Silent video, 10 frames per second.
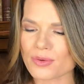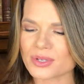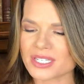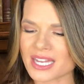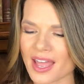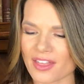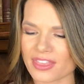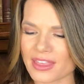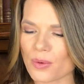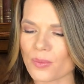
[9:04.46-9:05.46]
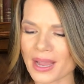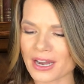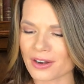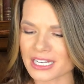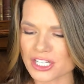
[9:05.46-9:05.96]
O death,
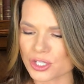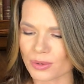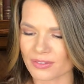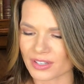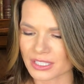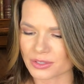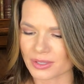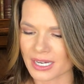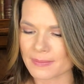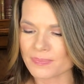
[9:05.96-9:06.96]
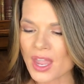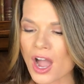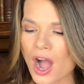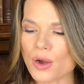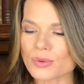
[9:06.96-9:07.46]
where is your victory?
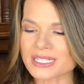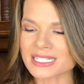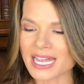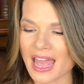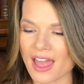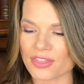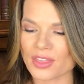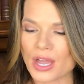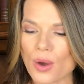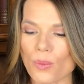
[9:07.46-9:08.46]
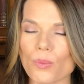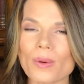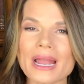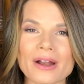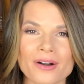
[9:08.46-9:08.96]
O death,
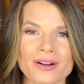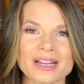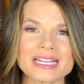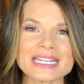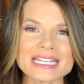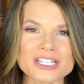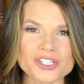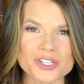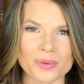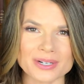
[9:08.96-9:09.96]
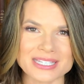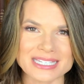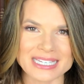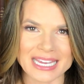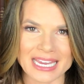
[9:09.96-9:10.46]
where is your
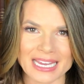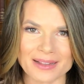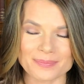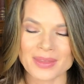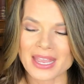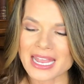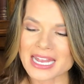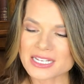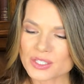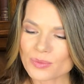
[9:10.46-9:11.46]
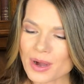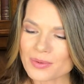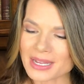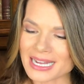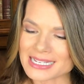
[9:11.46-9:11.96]
sting? He's
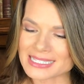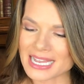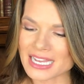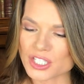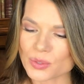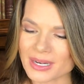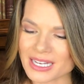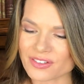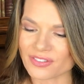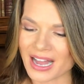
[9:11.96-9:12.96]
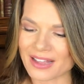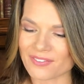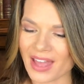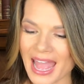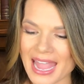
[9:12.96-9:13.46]
quoting Isaiah
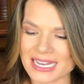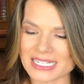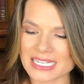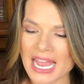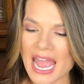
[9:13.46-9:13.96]
25:8.